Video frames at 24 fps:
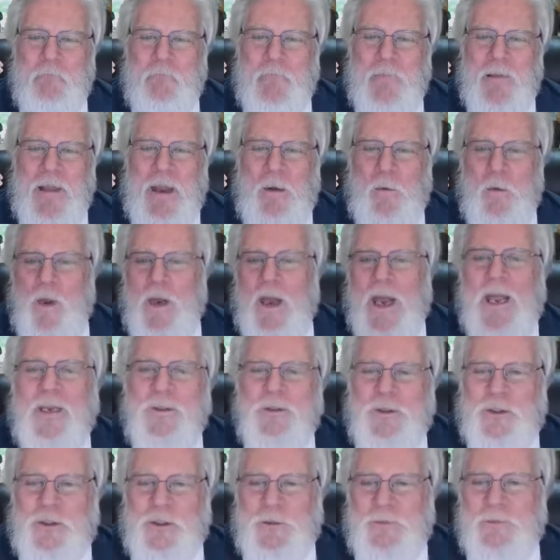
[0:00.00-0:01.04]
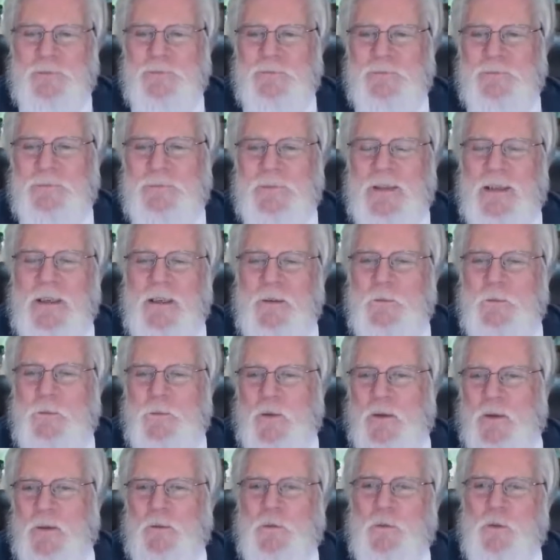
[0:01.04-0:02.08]
I will ask you, and
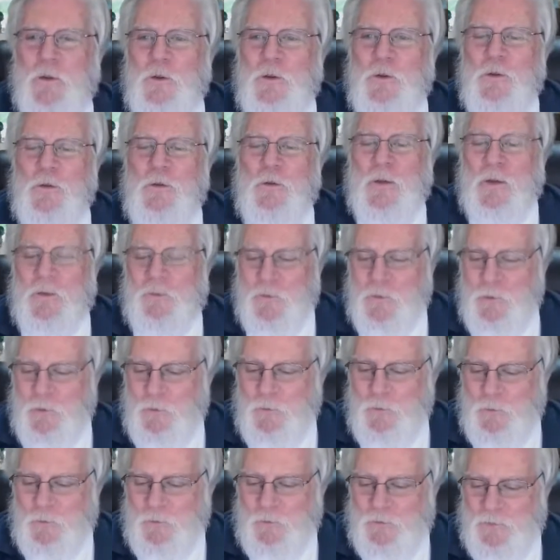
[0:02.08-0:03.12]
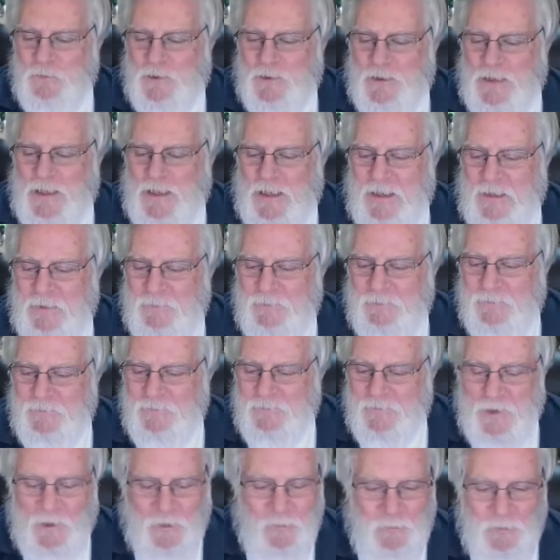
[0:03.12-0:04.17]
if you say,
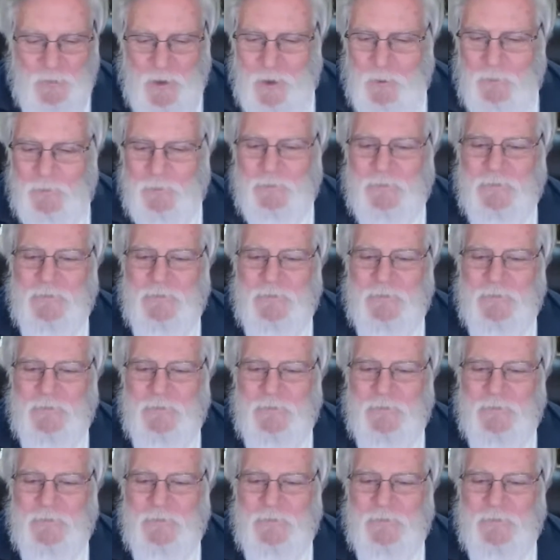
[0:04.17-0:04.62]
no,